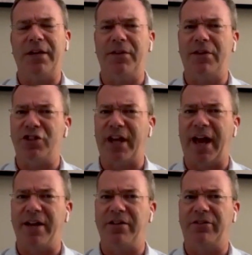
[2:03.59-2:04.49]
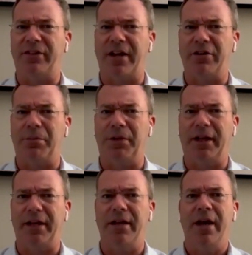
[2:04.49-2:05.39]
But even if she had decided to
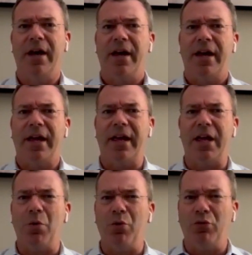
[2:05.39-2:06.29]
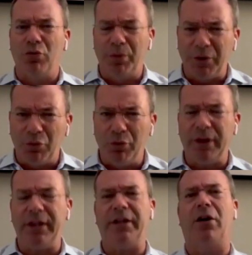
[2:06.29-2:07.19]
play, it would be
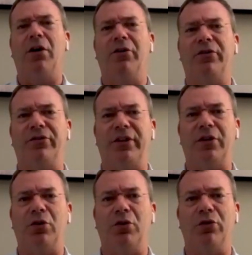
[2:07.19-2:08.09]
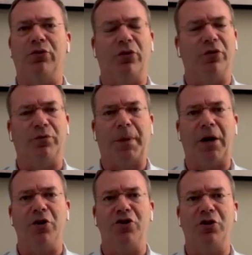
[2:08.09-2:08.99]
really hard to see her sort of
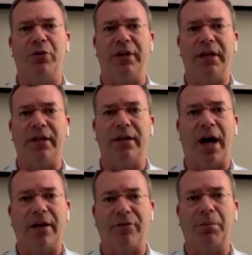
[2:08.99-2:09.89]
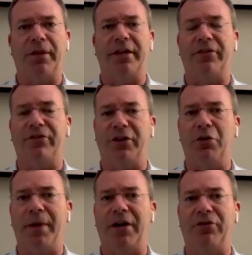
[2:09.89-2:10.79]
parachuting in, not having played a
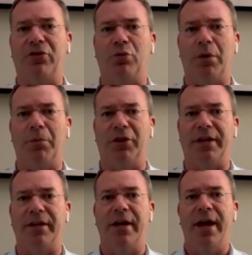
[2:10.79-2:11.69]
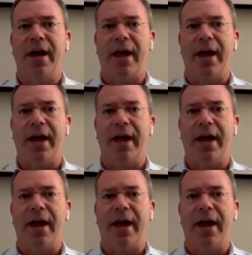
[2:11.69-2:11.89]
single match since Wimbledon